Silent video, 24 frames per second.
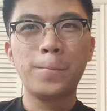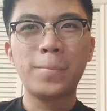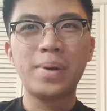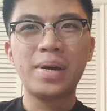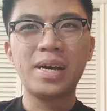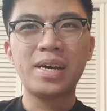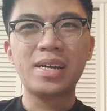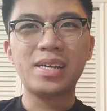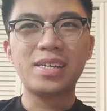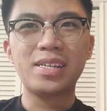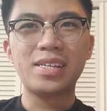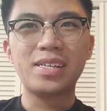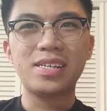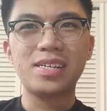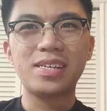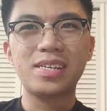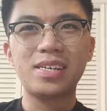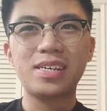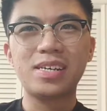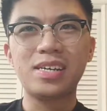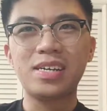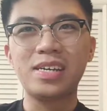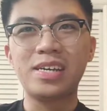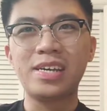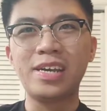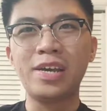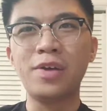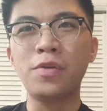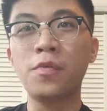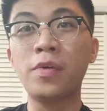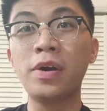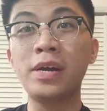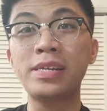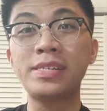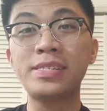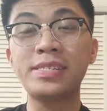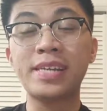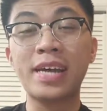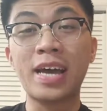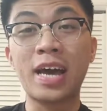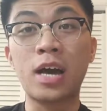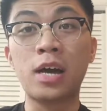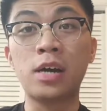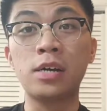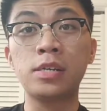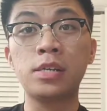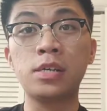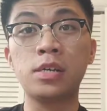but it went
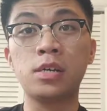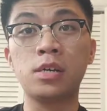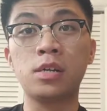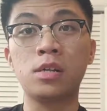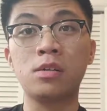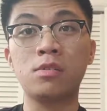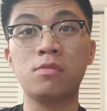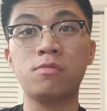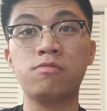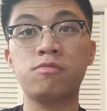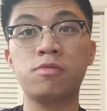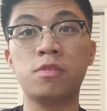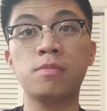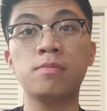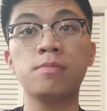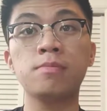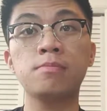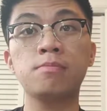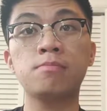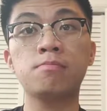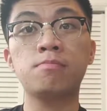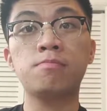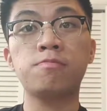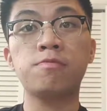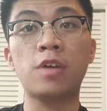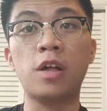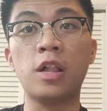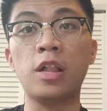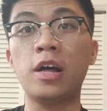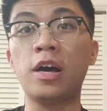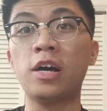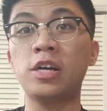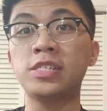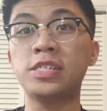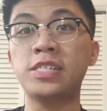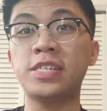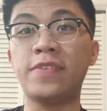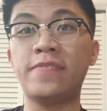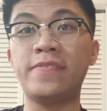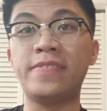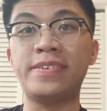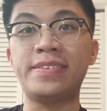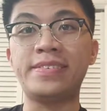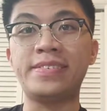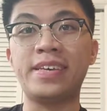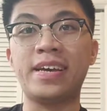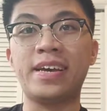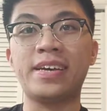downhill from Fallout
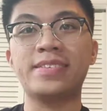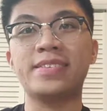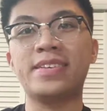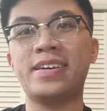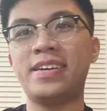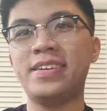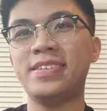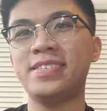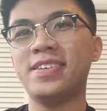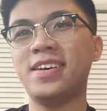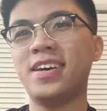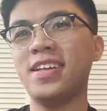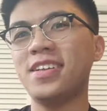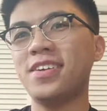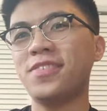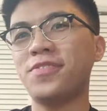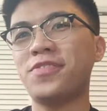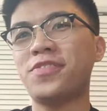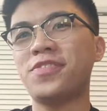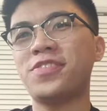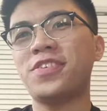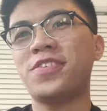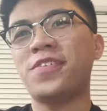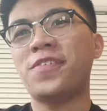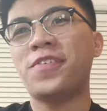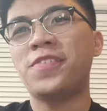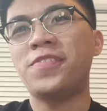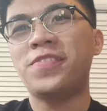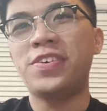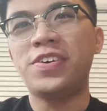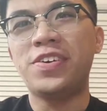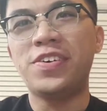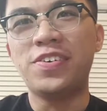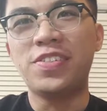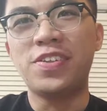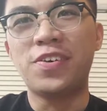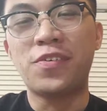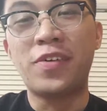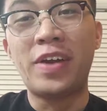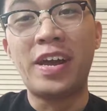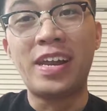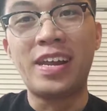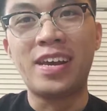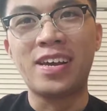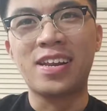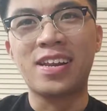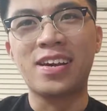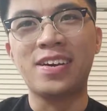76. And I saw the review, the
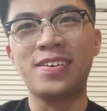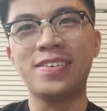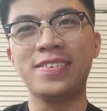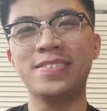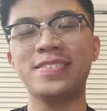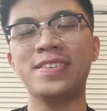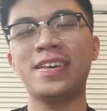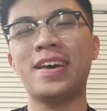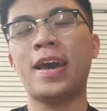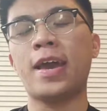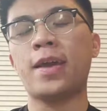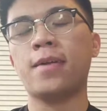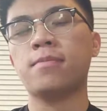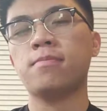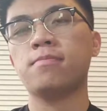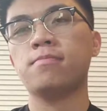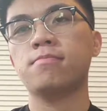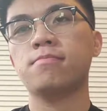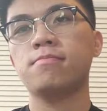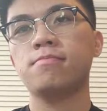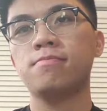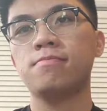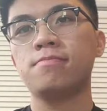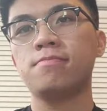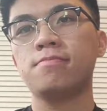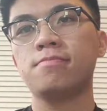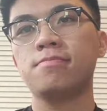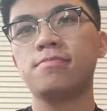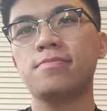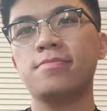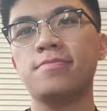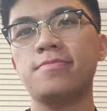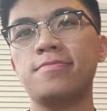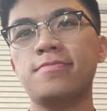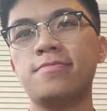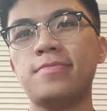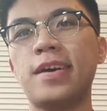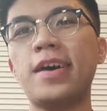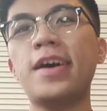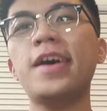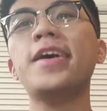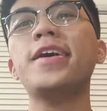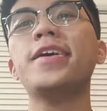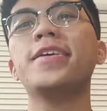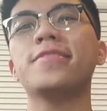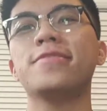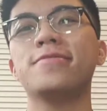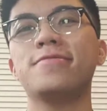rating, and I was like,
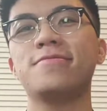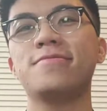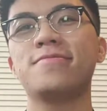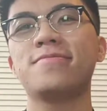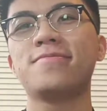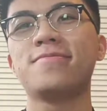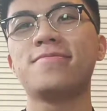oh,